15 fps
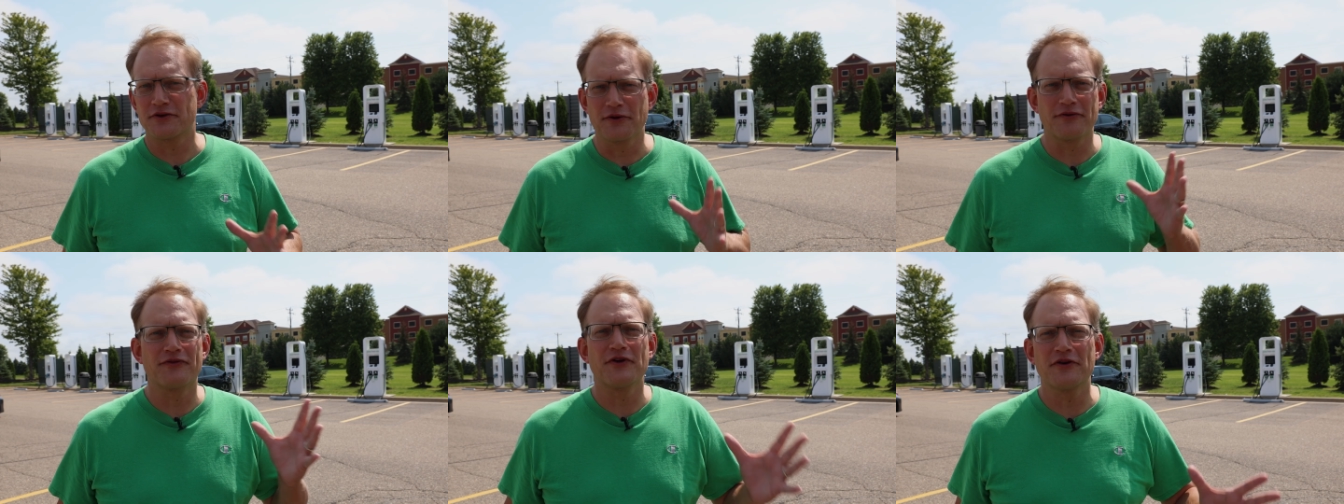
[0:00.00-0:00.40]
to
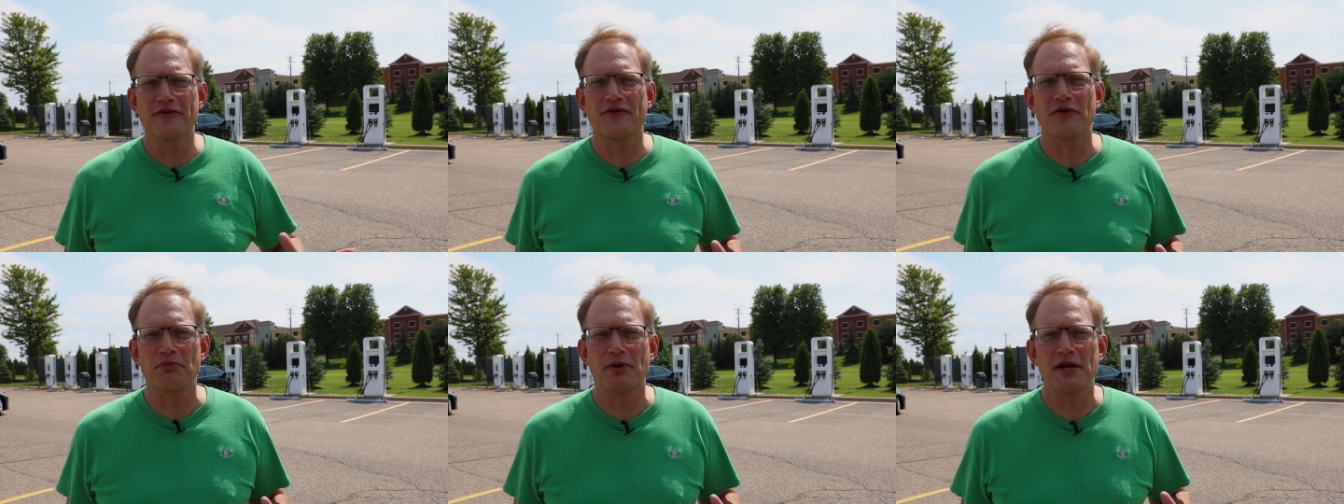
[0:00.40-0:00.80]
a few
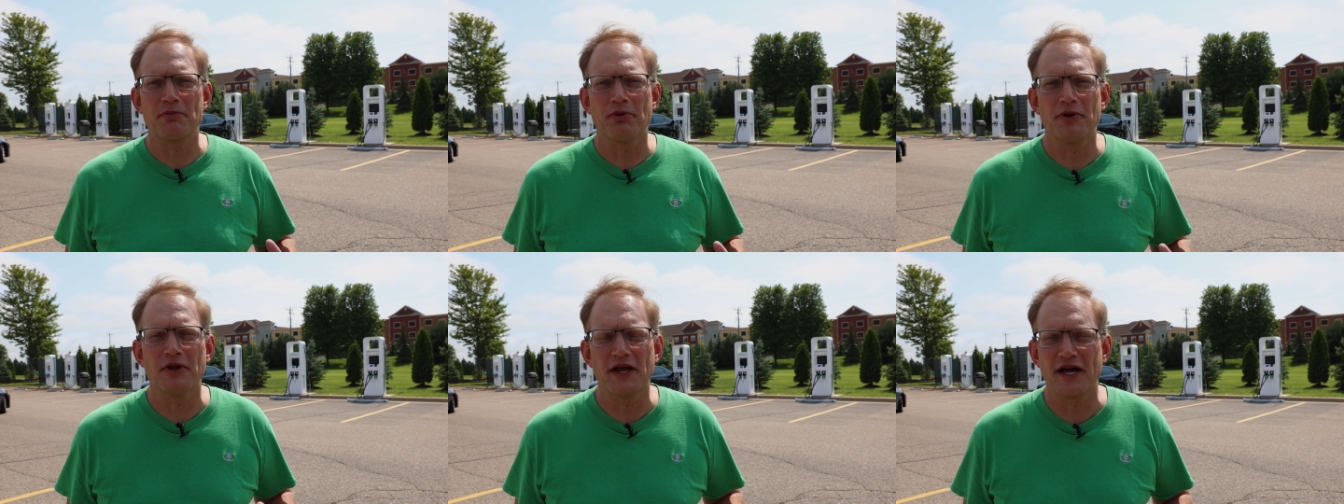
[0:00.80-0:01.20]
different
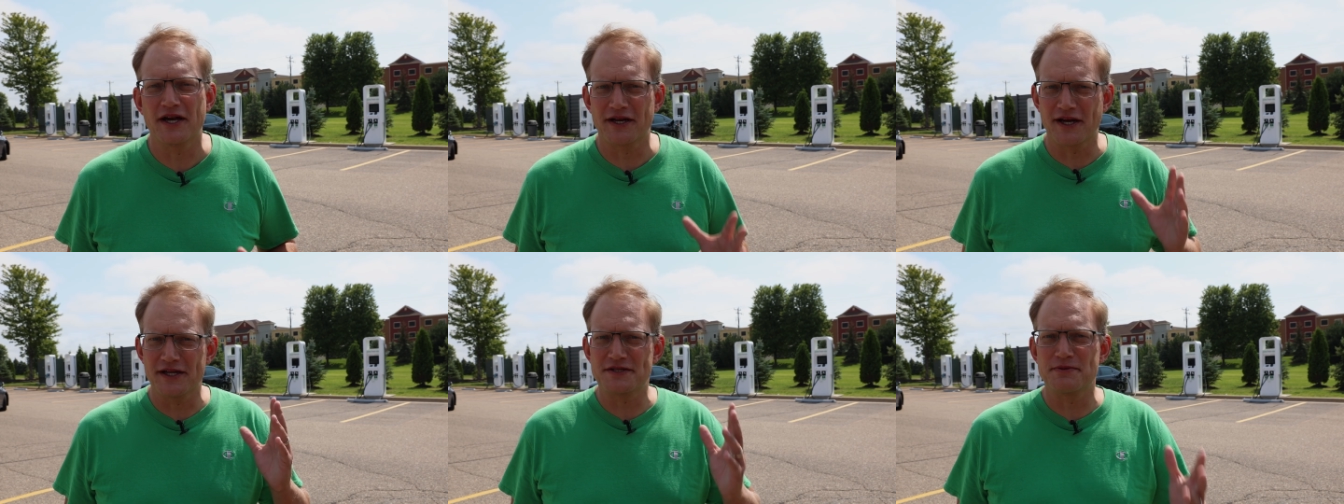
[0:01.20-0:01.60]
people
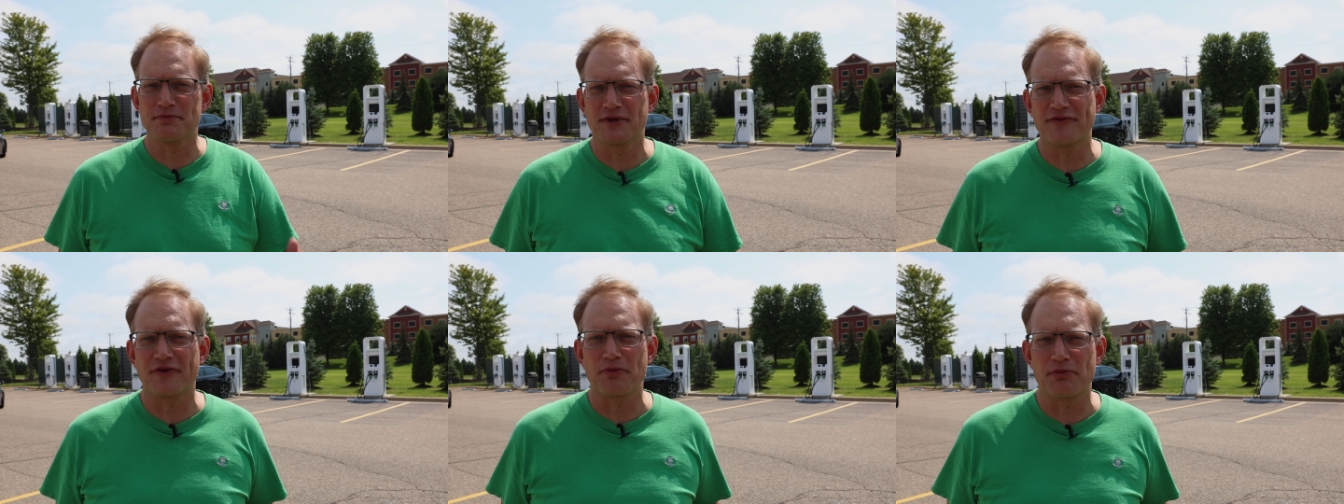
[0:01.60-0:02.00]
and got some
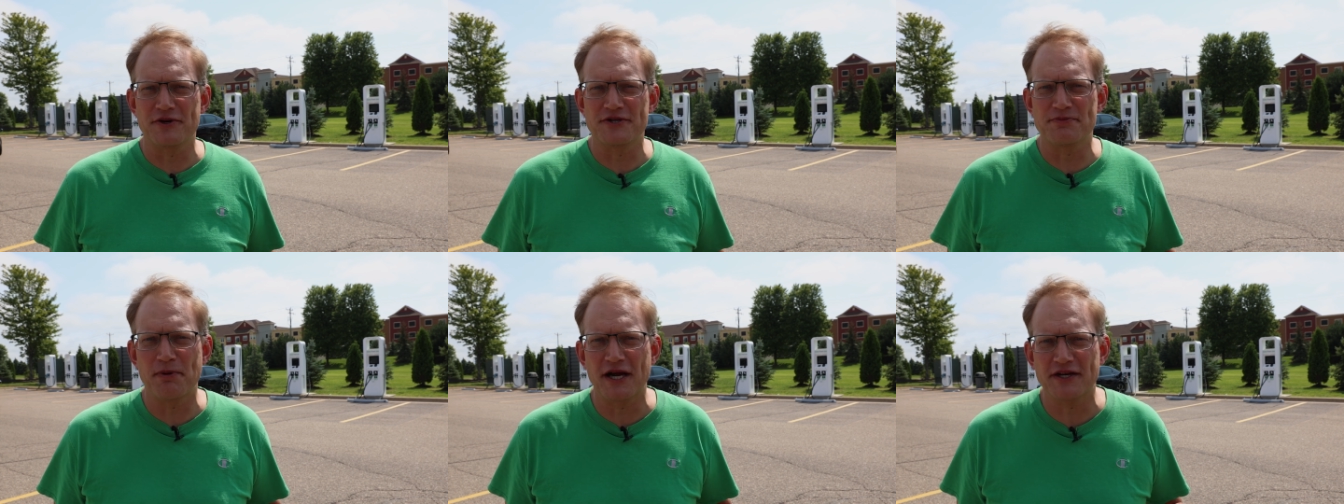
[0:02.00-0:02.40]
different
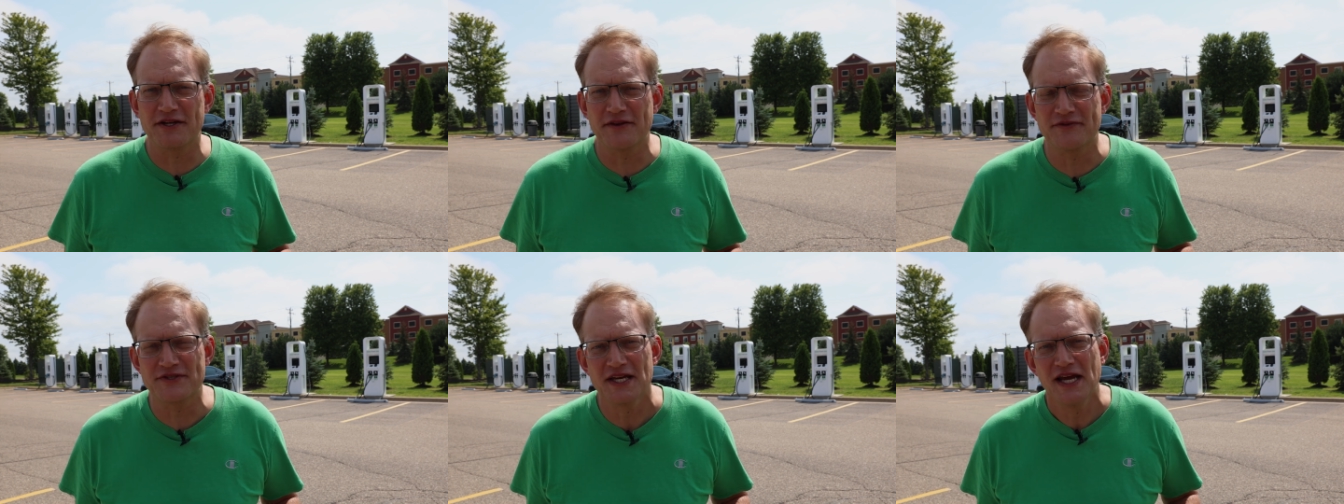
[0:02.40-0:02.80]

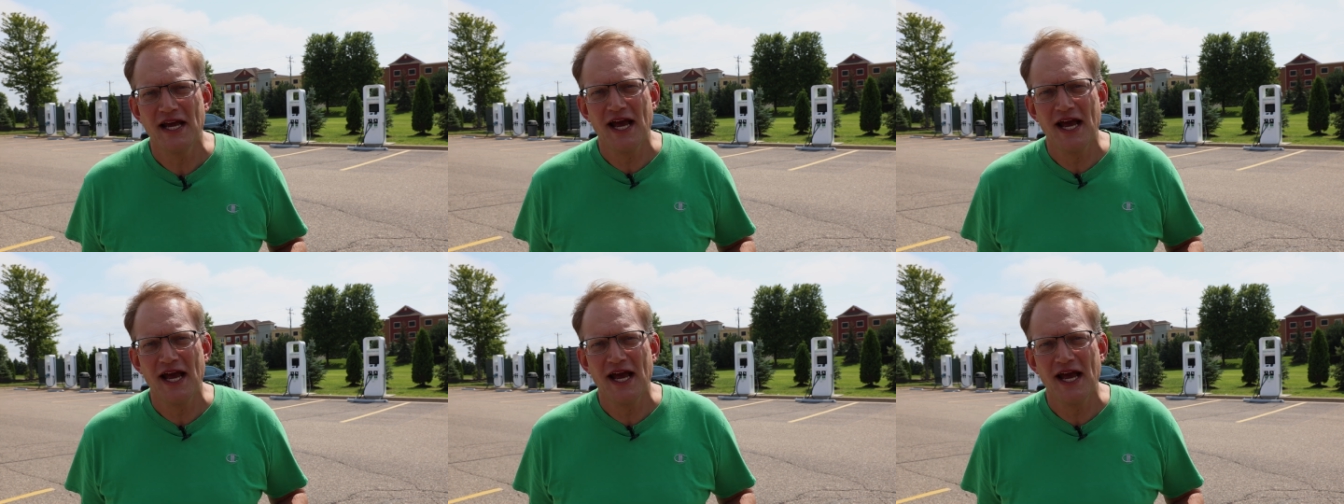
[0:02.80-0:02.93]
perspectives.